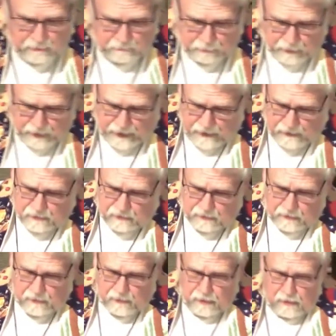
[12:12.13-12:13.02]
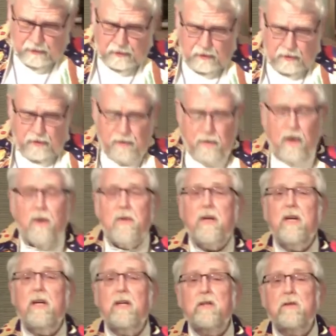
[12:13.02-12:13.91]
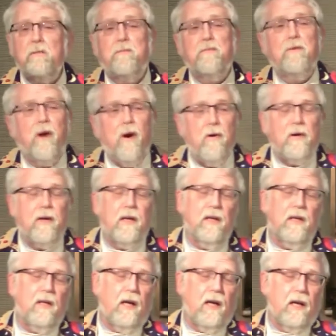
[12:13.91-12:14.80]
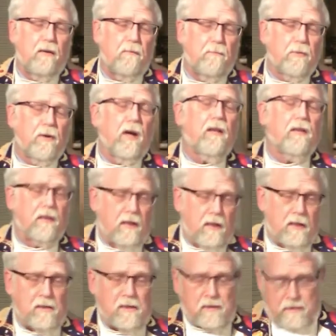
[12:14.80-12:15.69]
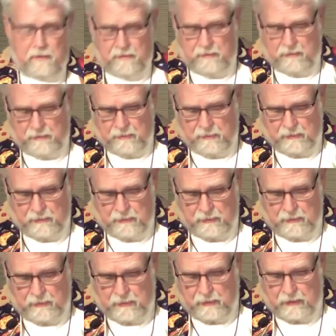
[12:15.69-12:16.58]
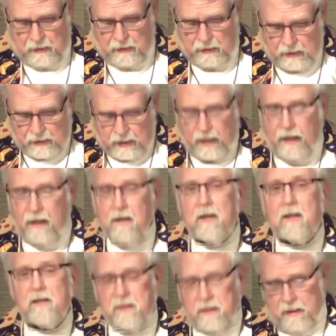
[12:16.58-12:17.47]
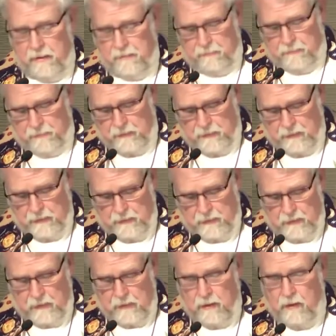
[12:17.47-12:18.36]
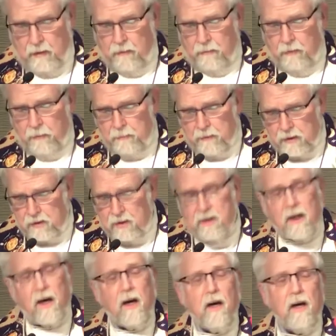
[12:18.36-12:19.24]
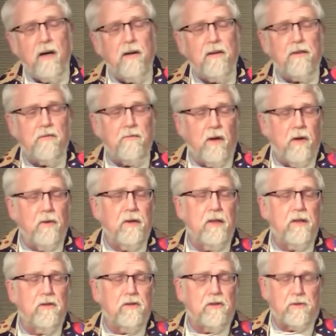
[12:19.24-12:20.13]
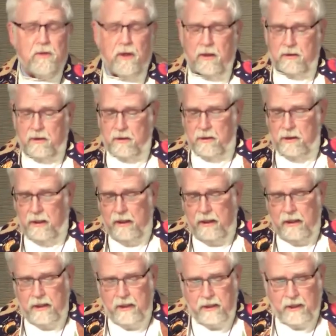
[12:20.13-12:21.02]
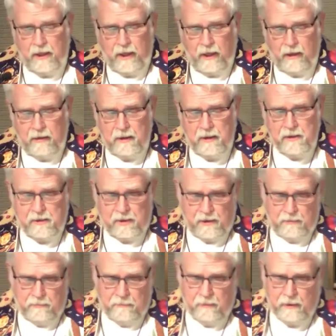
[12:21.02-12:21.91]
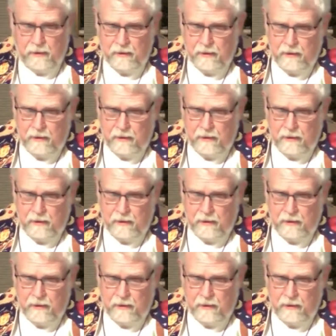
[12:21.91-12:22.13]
blessed, though he is broken and breathless. He carries him from the star-throwing struggle. He carries him